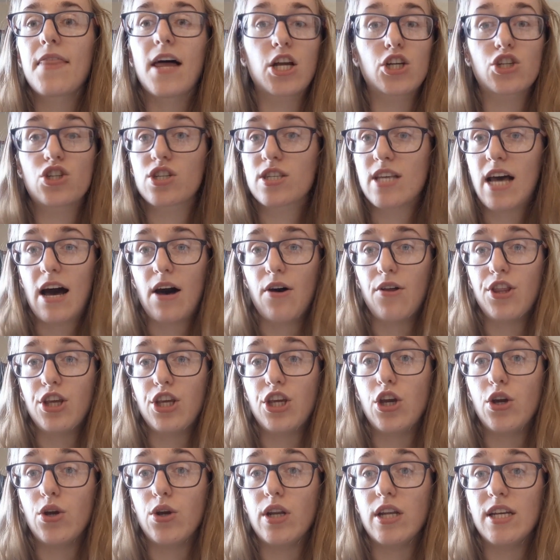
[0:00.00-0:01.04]
That's just how
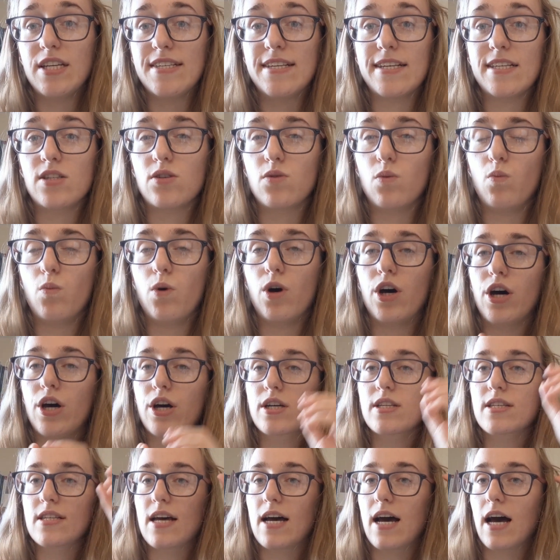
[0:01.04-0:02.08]
the uni system
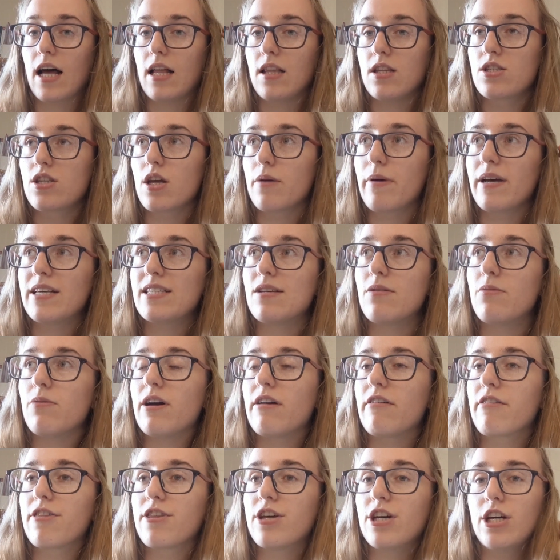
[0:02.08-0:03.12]
works, and so basically
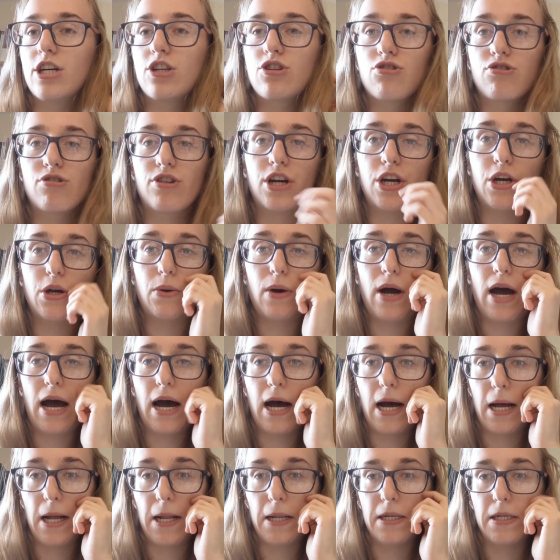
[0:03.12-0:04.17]
we're a third crew,
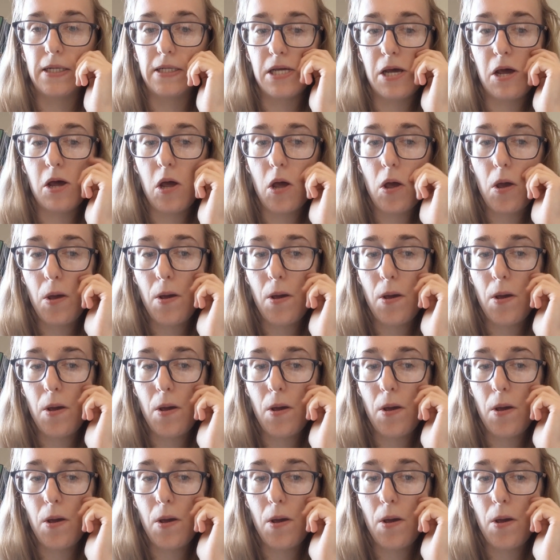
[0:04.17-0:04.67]
and